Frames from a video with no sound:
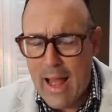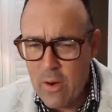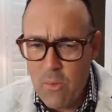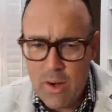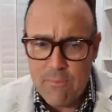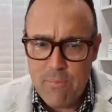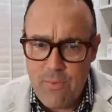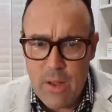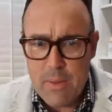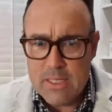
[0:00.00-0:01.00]
I don't want to
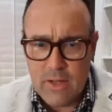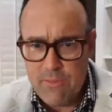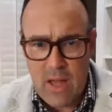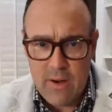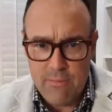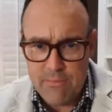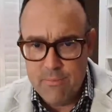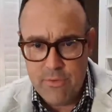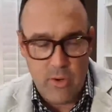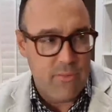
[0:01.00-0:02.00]
find myself out
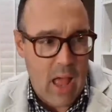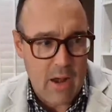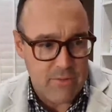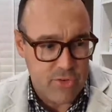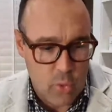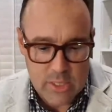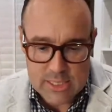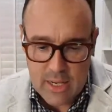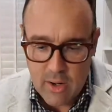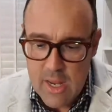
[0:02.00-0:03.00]
of sorts
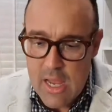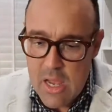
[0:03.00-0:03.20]
there.